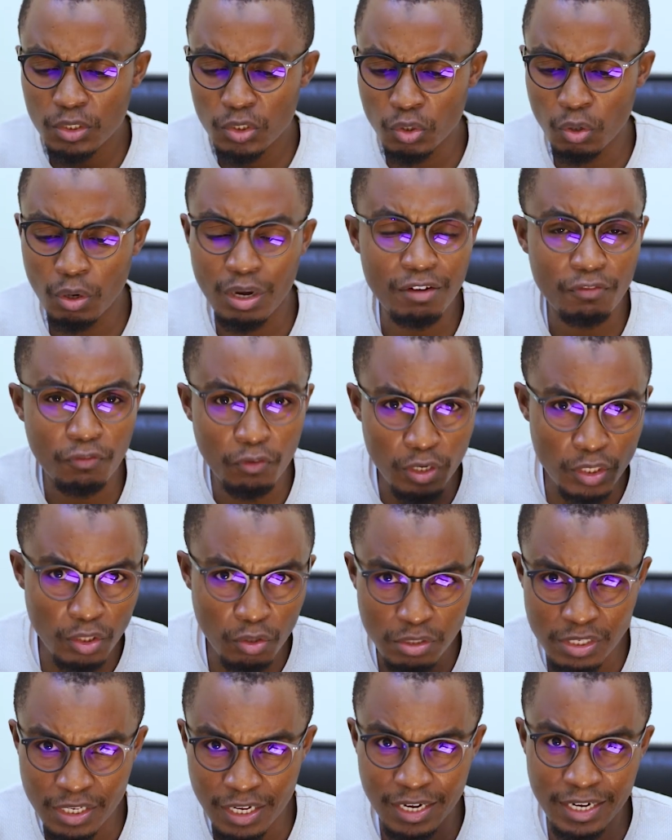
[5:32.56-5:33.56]
So avoid
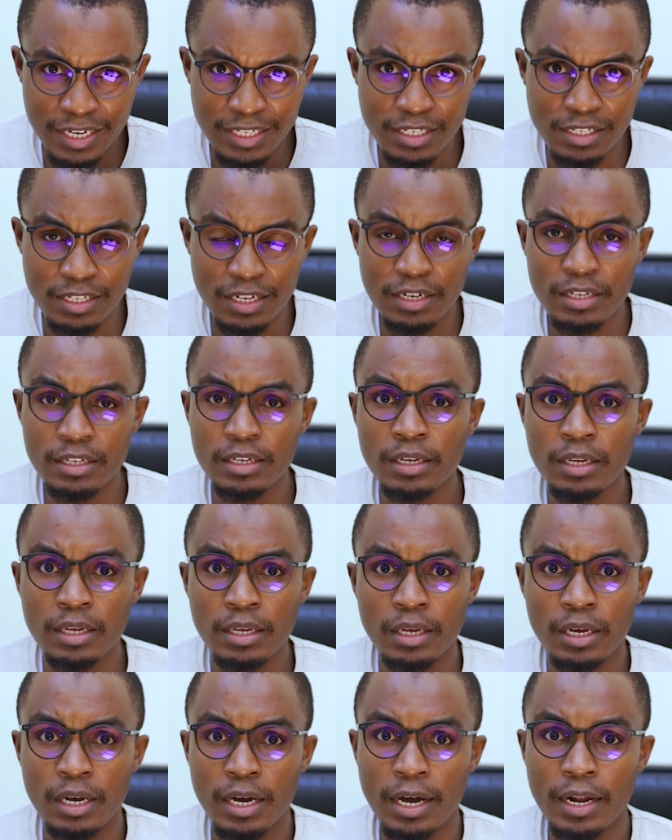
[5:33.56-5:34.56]
those unnecessary
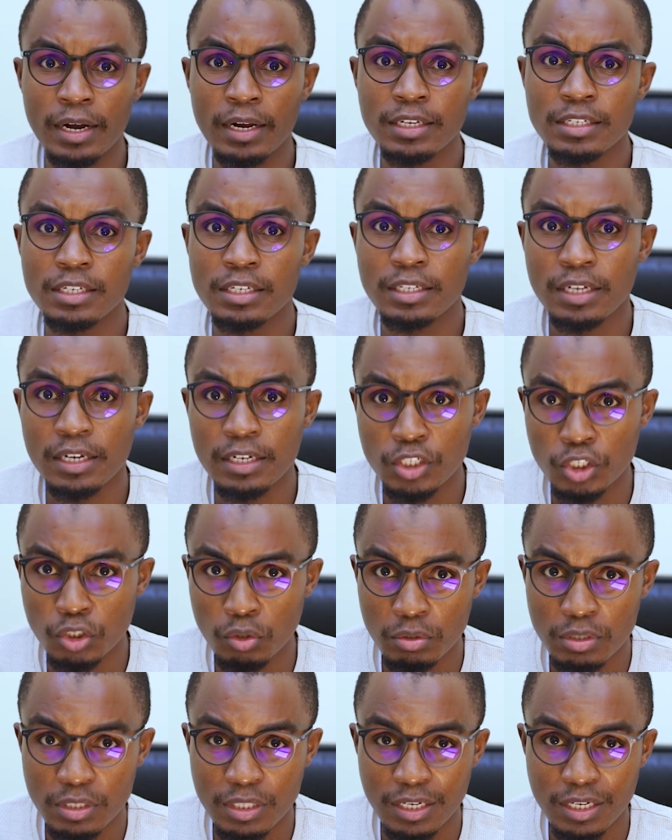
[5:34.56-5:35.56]
unnecessary
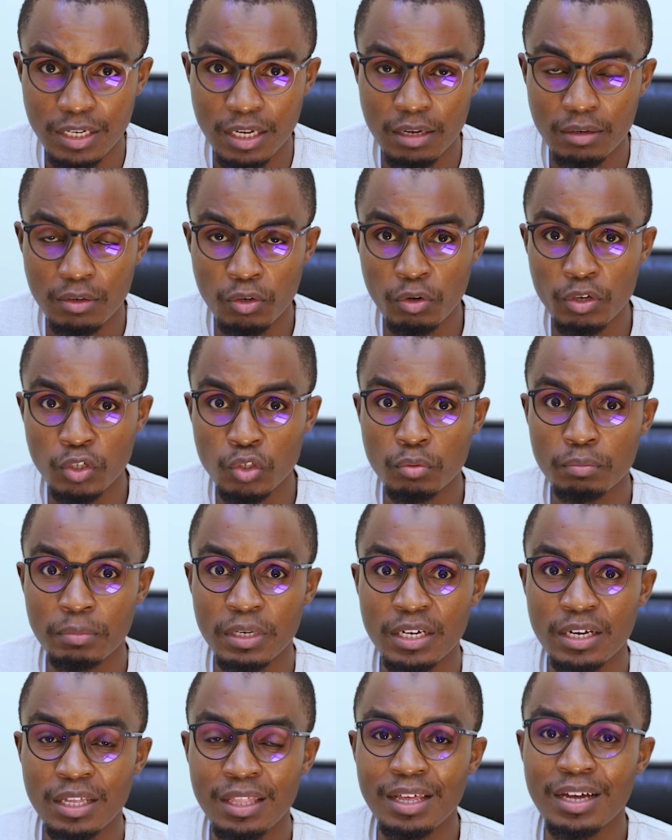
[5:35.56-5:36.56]
shots that are going to
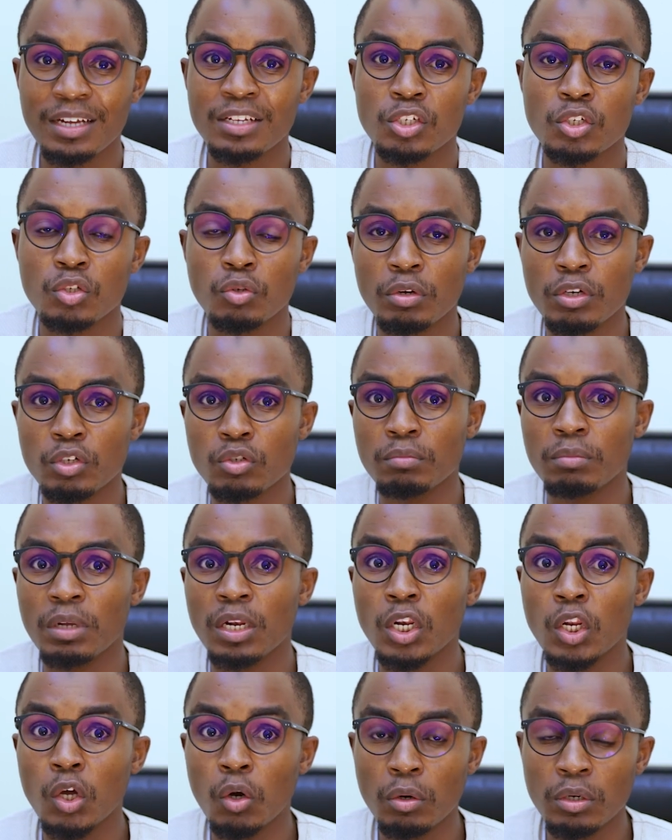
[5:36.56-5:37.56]
make that story to
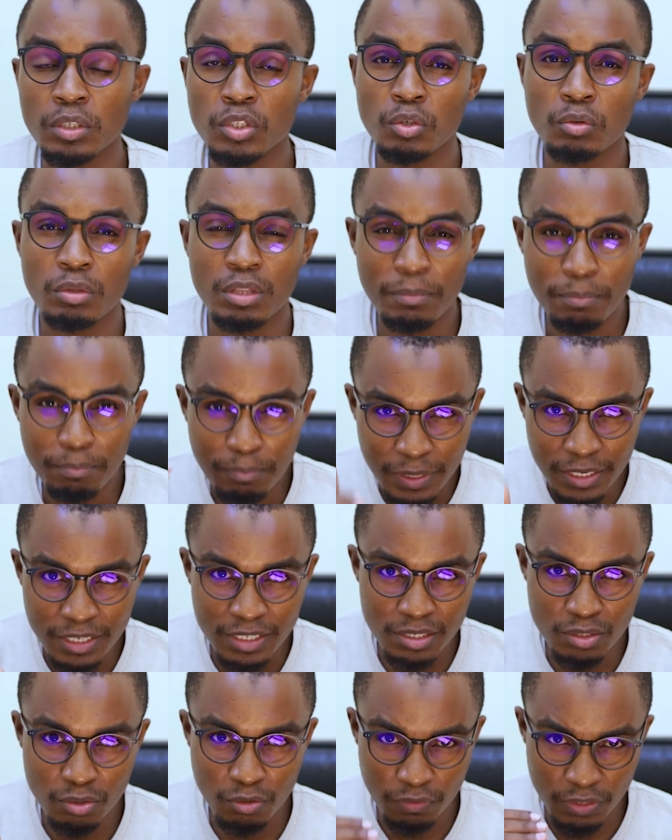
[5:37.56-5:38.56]
be long. So the
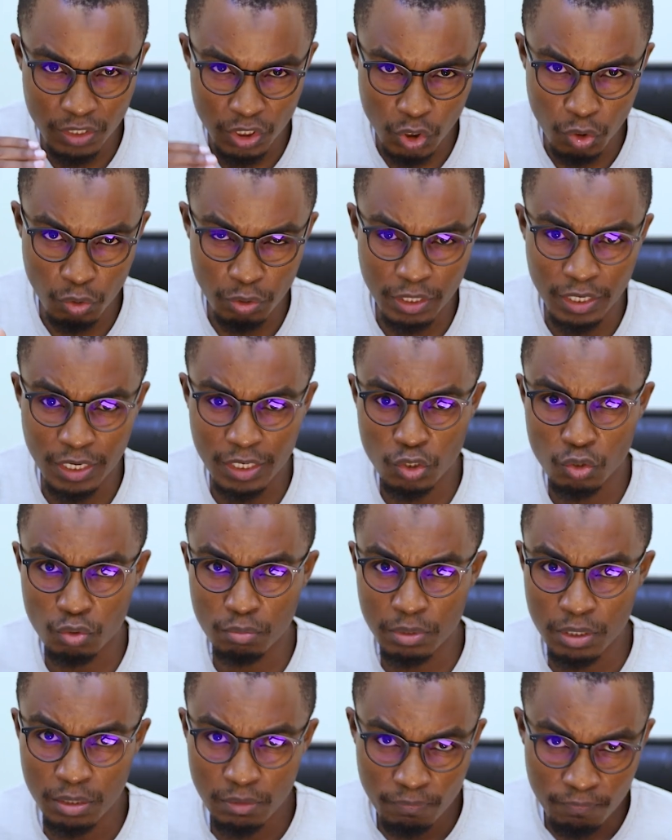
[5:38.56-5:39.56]
pace of the story has to
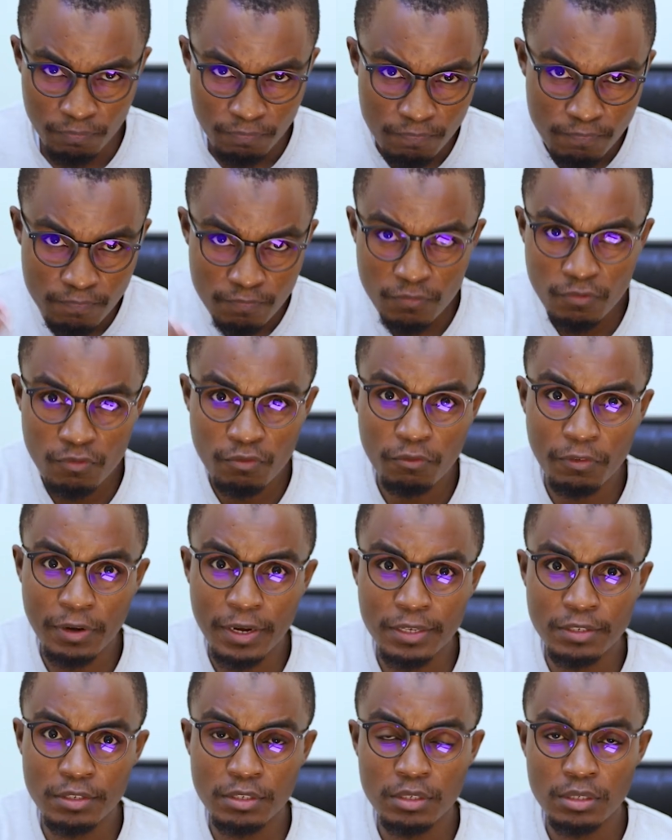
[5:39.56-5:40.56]
be
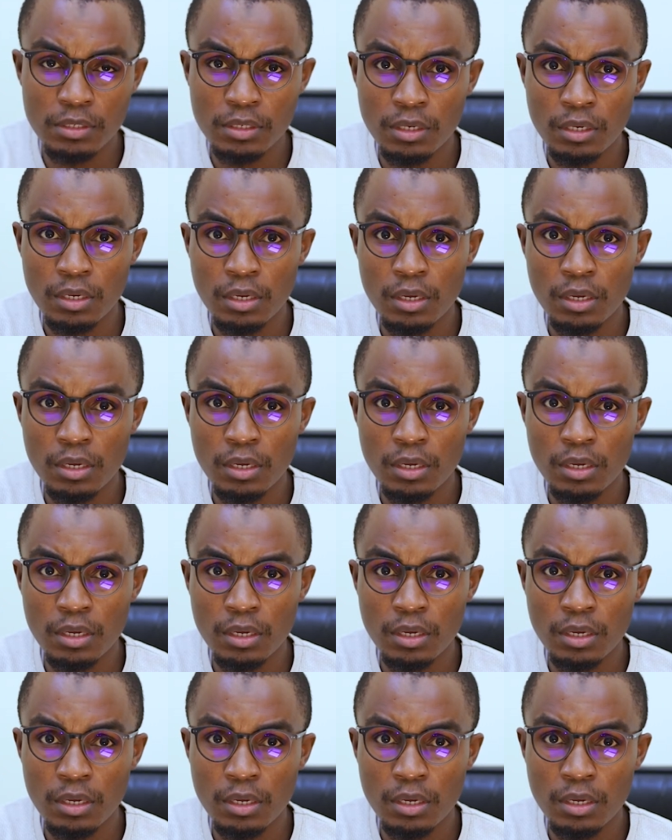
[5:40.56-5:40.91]
fast